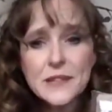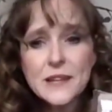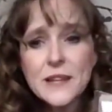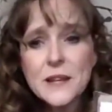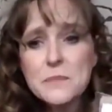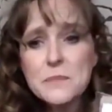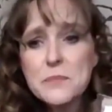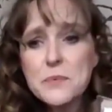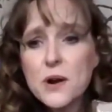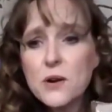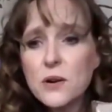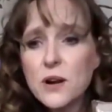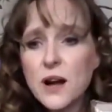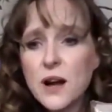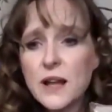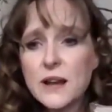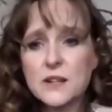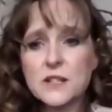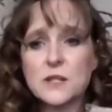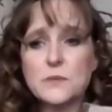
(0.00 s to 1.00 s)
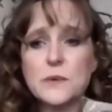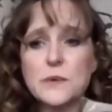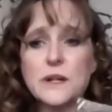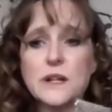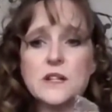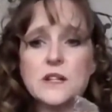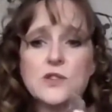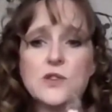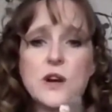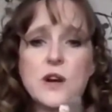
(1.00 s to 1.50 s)
And it broke on her. So we're
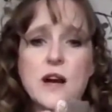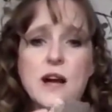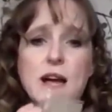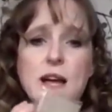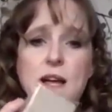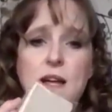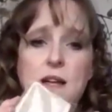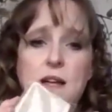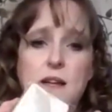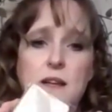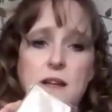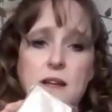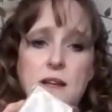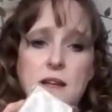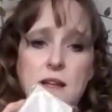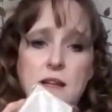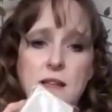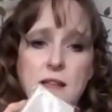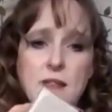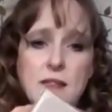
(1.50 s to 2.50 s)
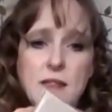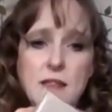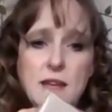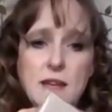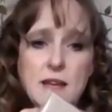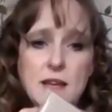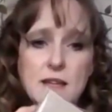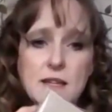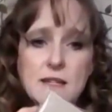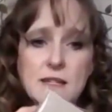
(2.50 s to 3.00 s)
going to try
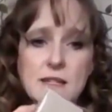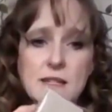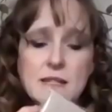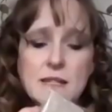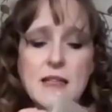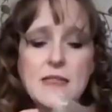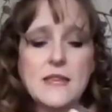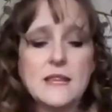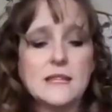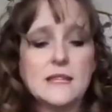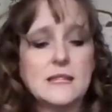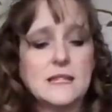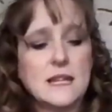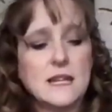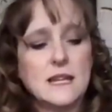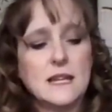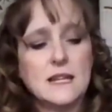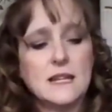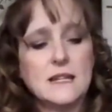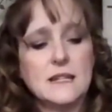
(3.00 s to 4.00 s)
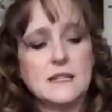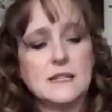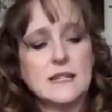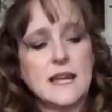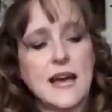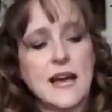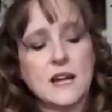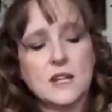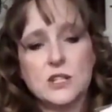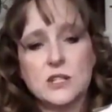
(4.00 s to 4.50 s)
this, and this is
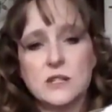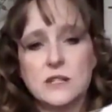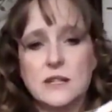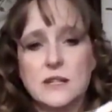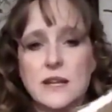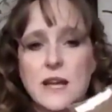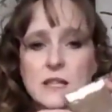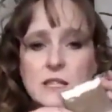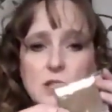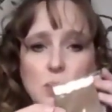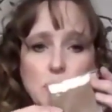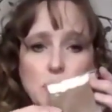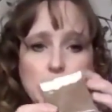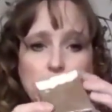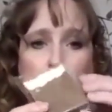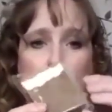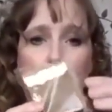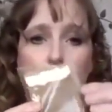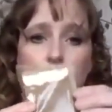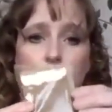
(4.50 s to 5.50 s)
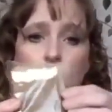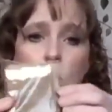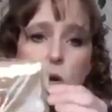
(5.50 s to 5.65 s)
actually a soap dough.